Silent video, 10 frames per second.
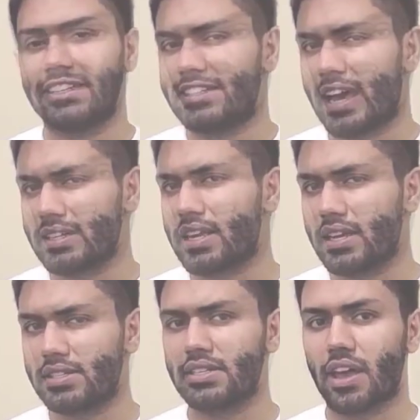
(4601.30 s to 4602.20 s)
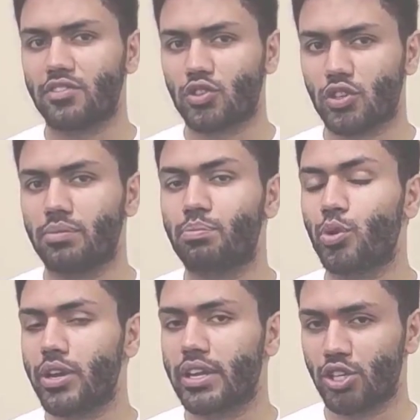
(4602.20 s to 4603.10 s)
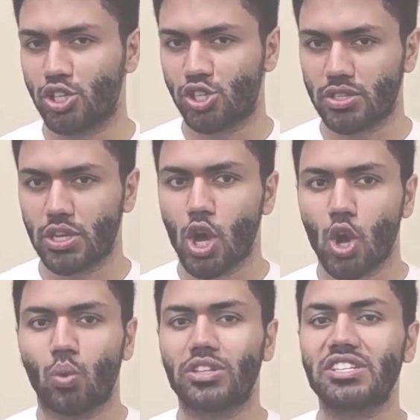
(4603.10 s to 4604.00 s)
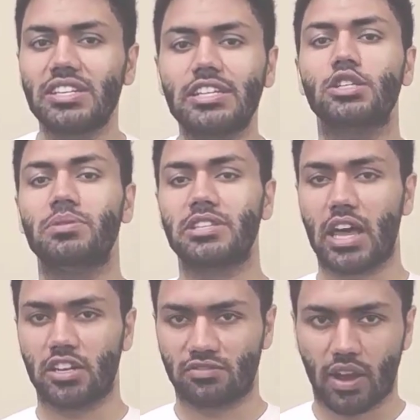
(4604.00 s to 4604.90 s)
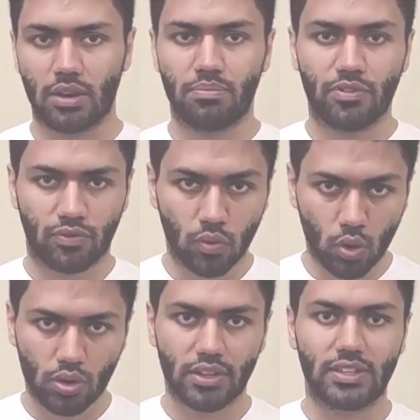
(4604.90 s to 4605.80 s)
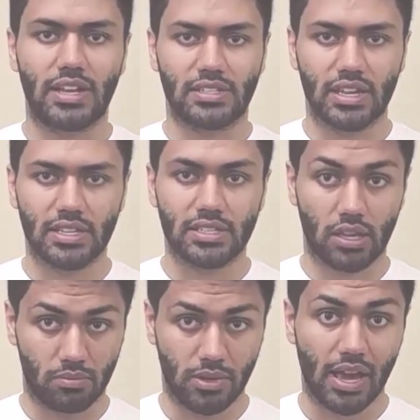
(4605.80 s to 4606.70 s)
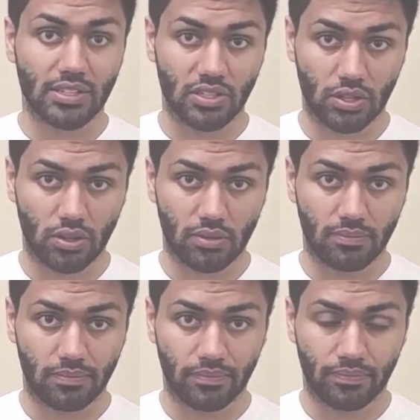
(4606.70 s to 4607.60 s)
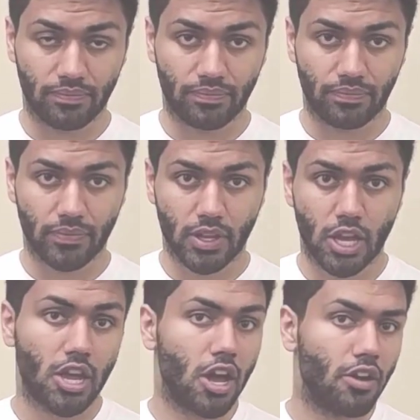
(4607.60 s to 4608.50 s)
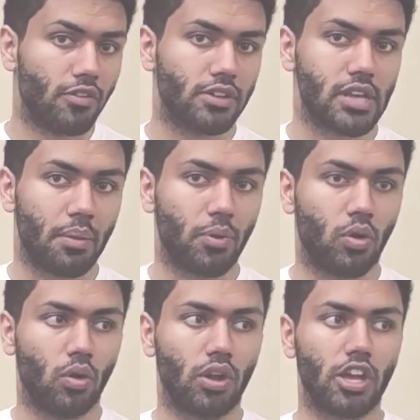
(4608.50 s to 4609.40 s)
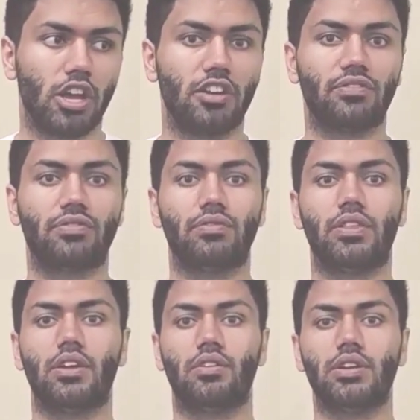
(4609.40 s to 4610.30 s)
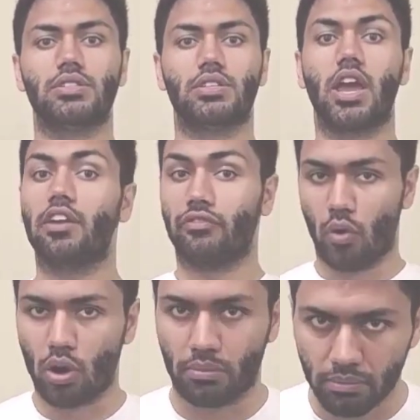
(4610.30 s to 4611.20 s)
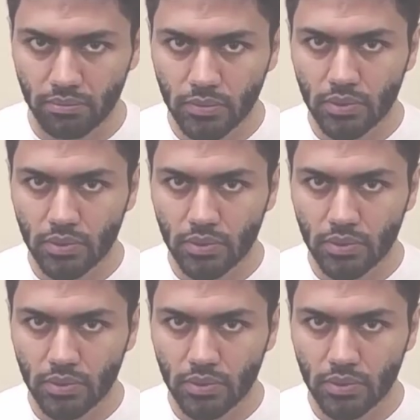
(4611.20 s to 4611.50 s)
Test cases have certain preconditions which need to be satisfied before the test case can be executed. For example, if there is a form